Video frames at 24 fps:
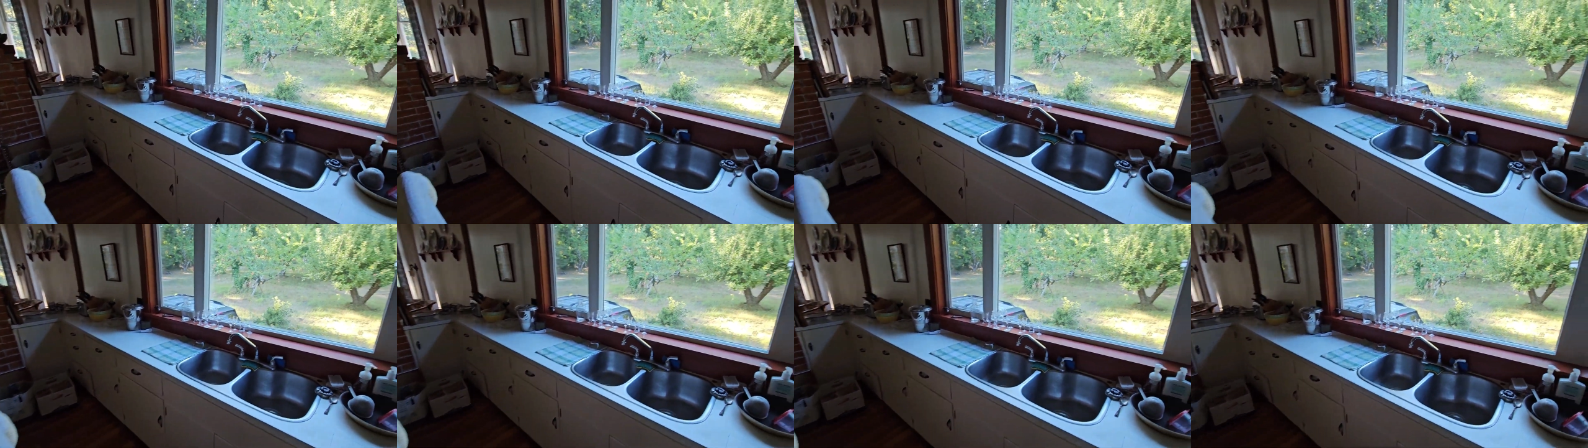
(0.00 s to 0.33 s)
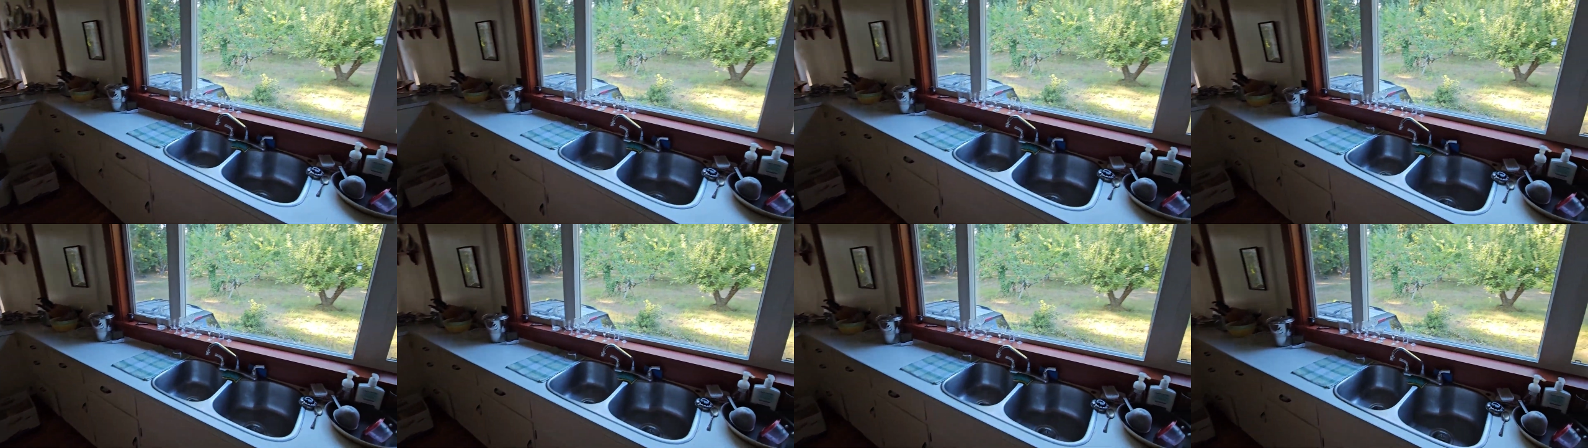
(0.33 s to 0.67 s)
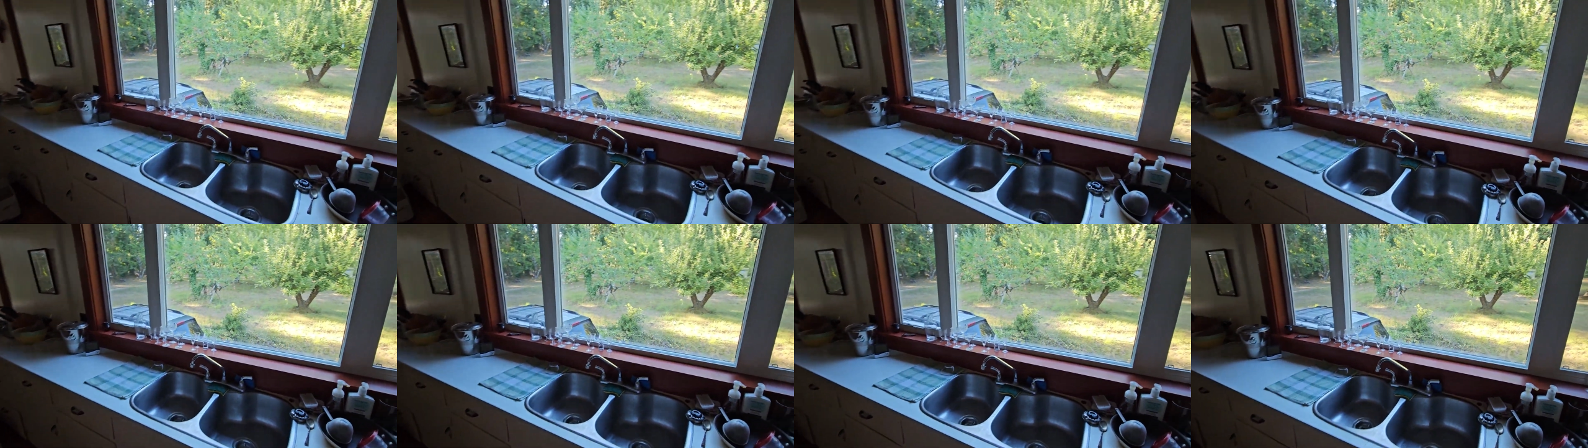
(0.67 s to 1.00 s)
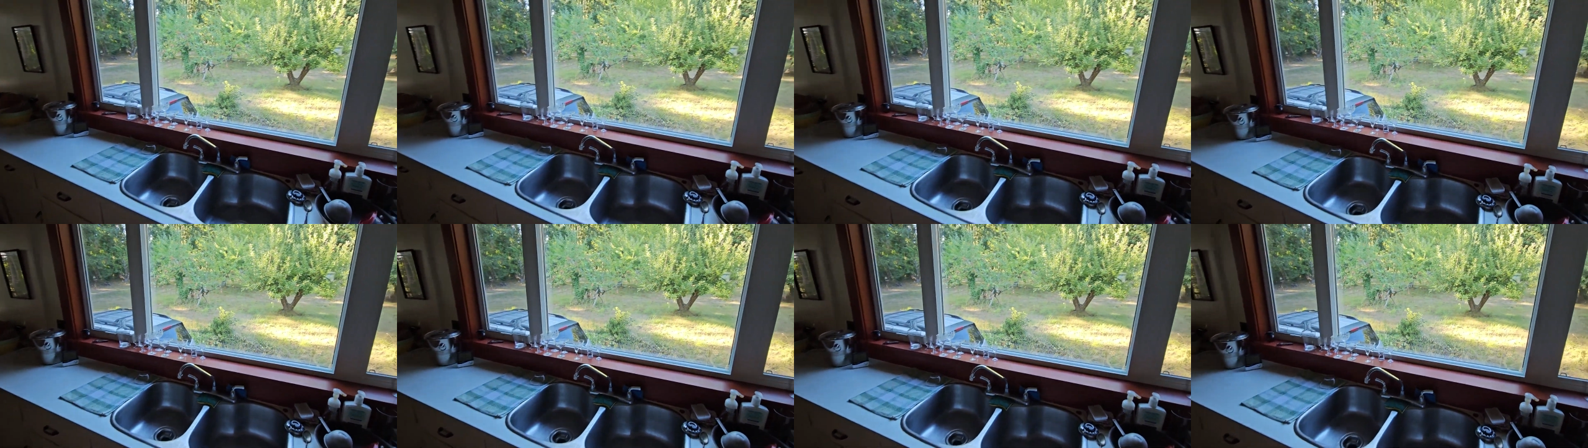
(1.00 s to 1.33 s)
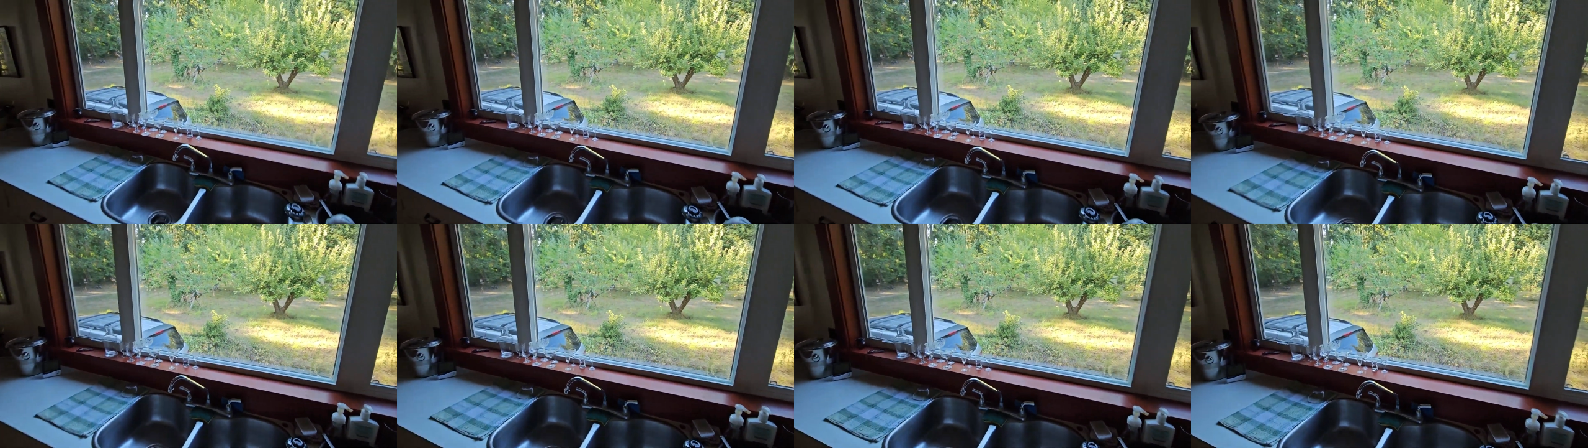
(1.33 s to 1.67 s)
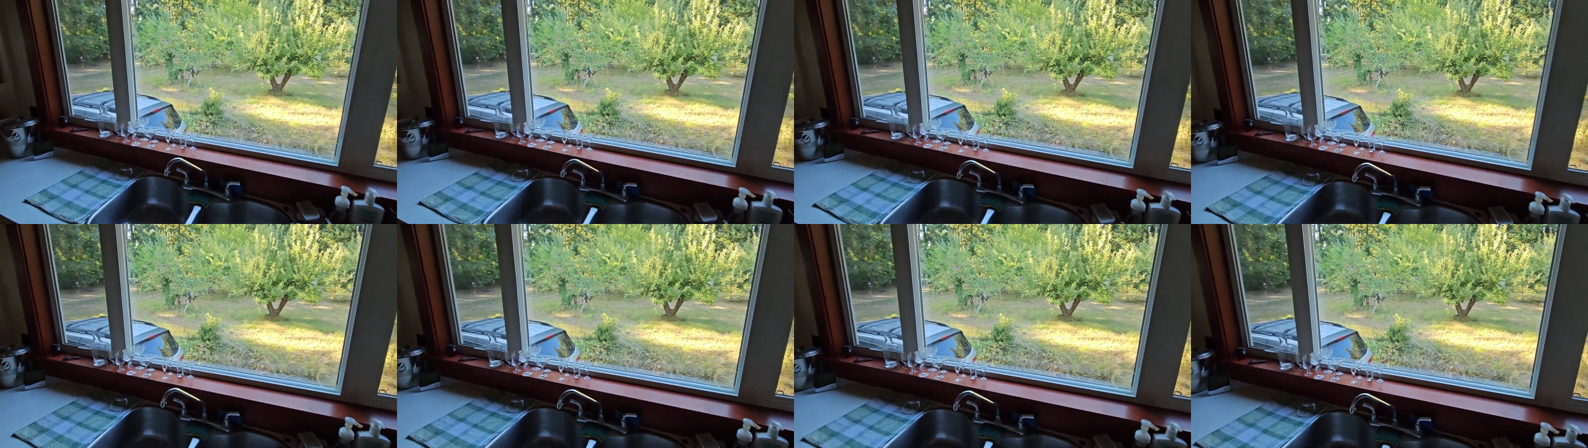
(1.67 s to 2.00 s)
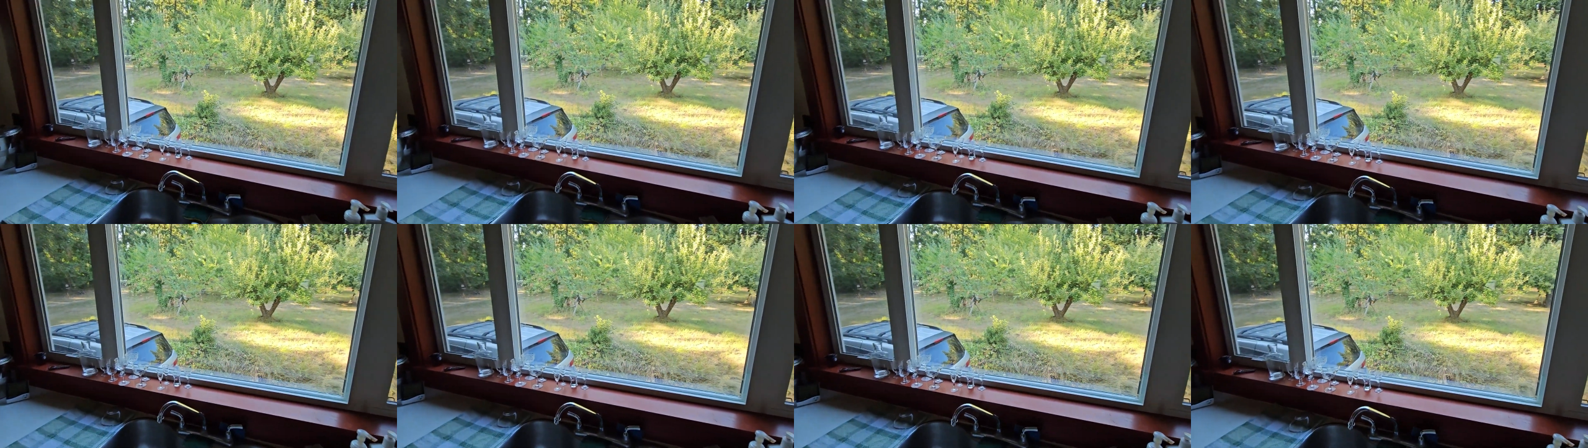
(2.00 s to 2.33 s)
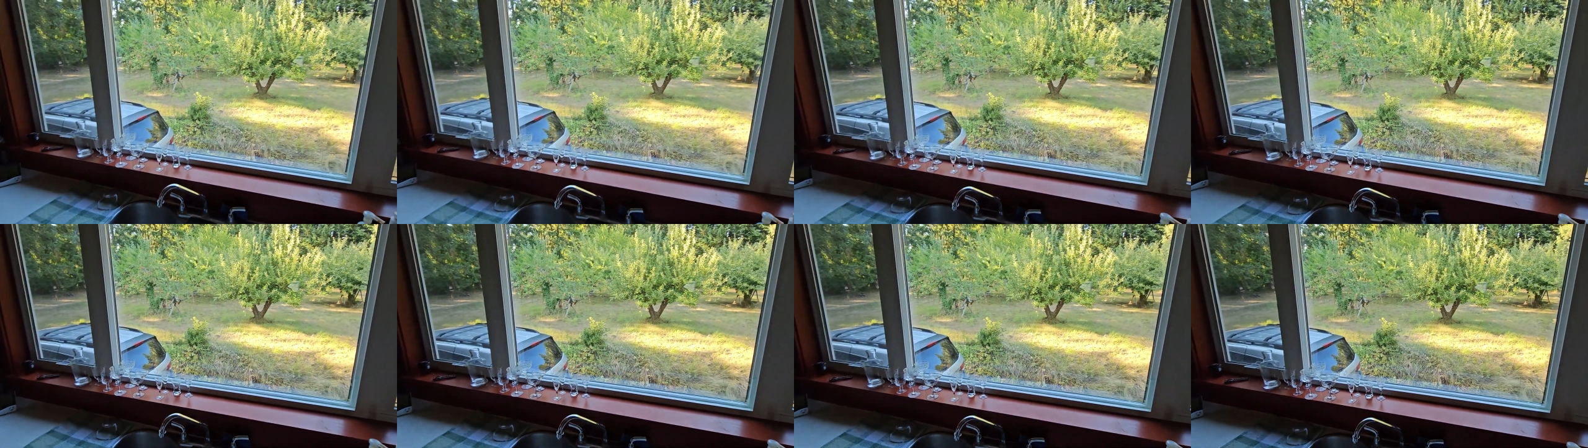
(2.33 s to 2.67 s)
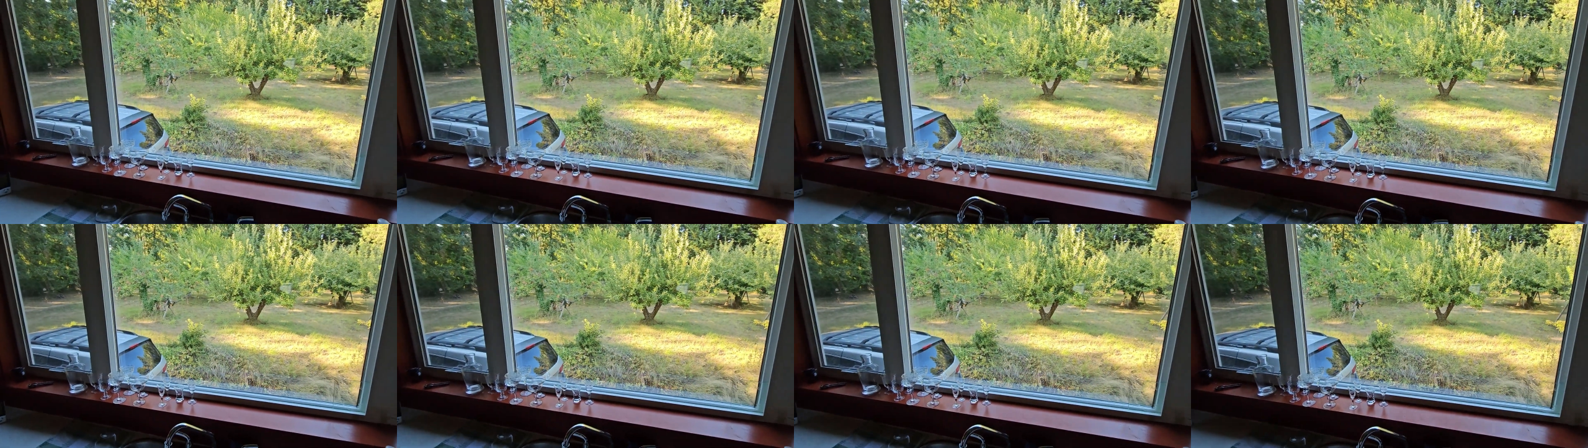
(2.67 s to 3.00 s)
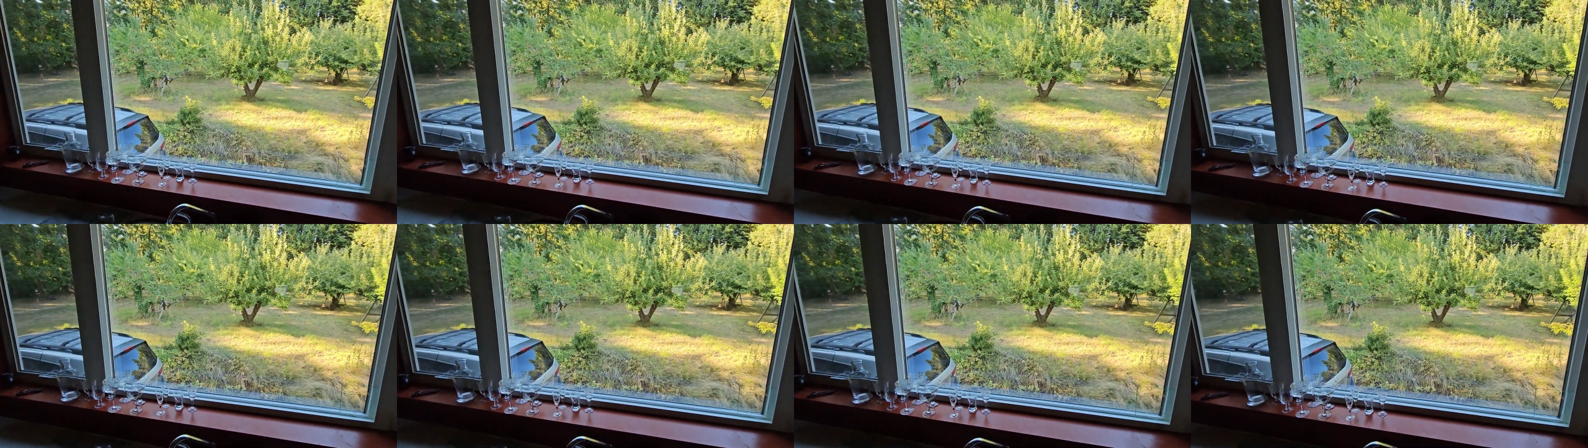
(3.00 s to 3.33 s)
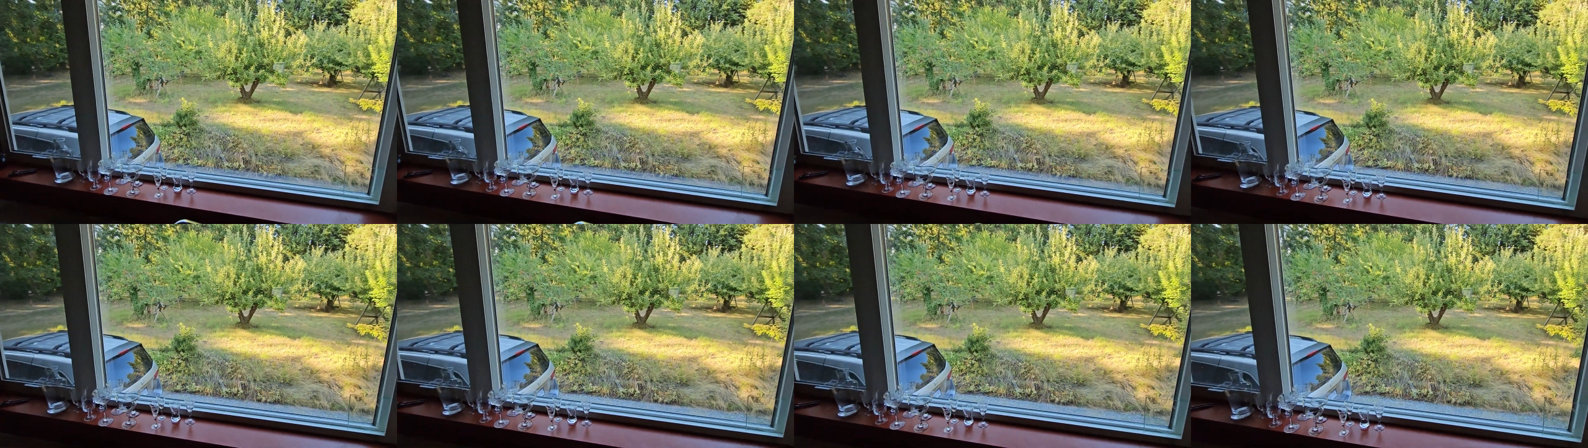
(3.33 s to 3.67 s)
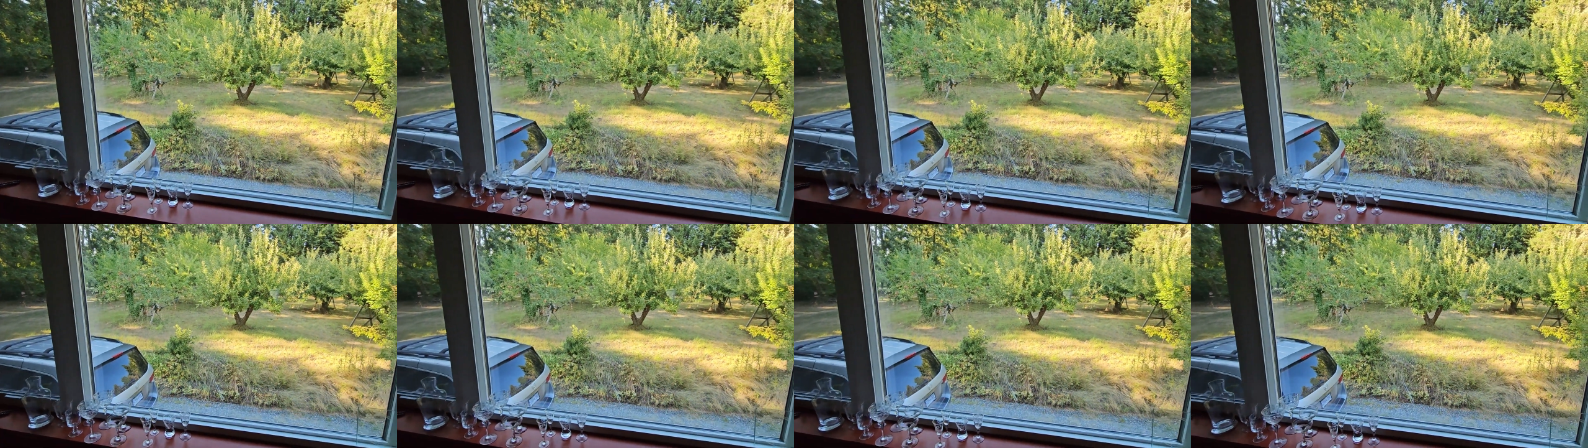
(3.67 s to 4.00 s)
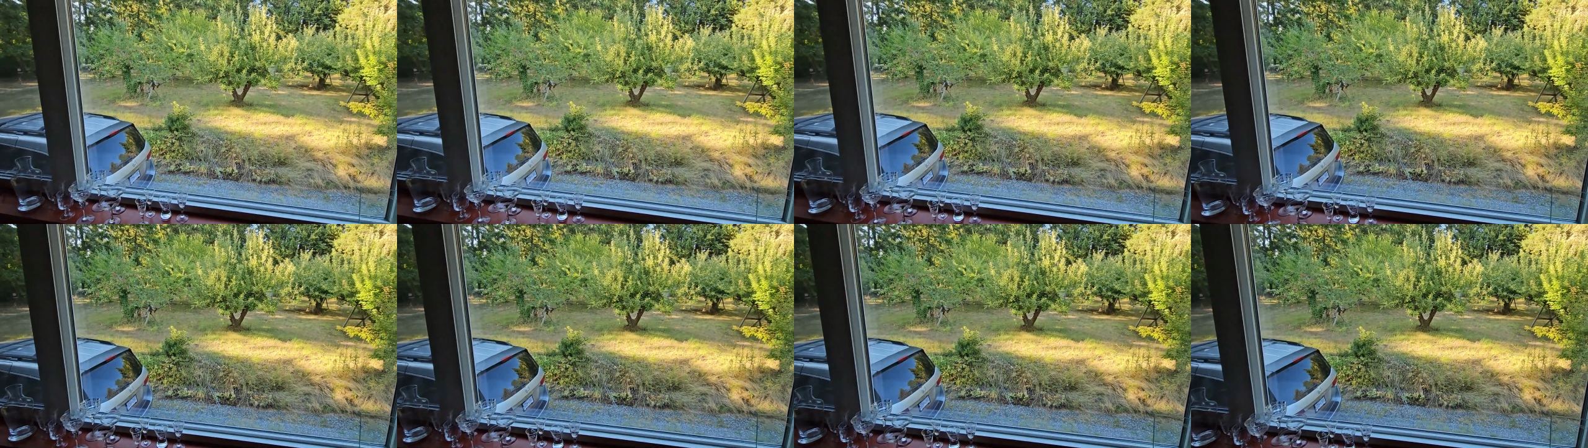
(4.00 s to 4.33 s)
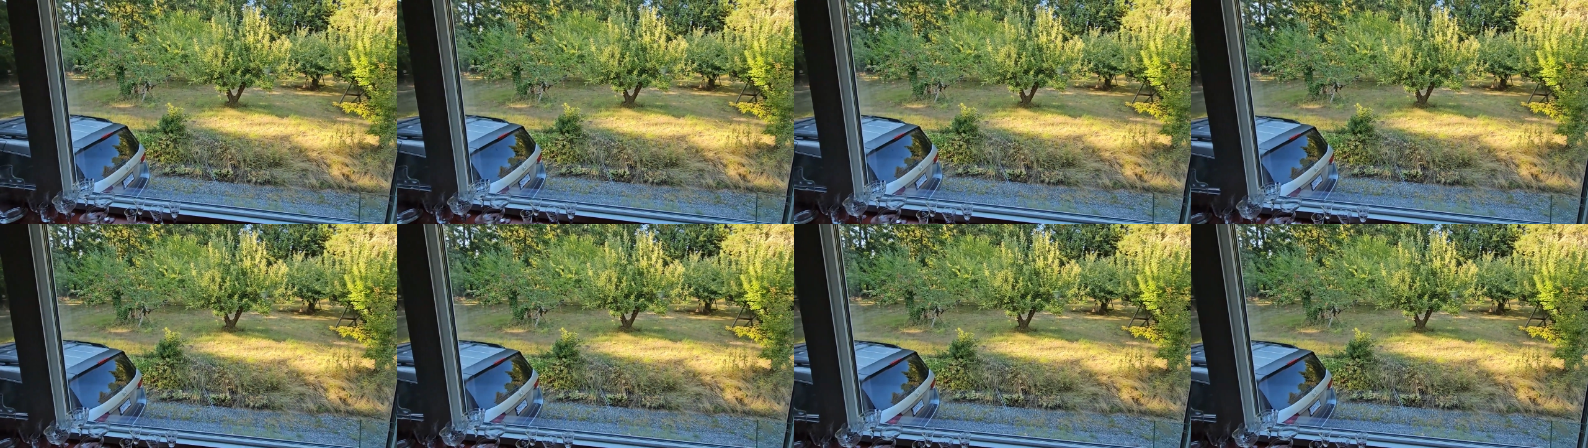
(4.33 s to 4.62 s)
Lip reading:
(no speaker visible)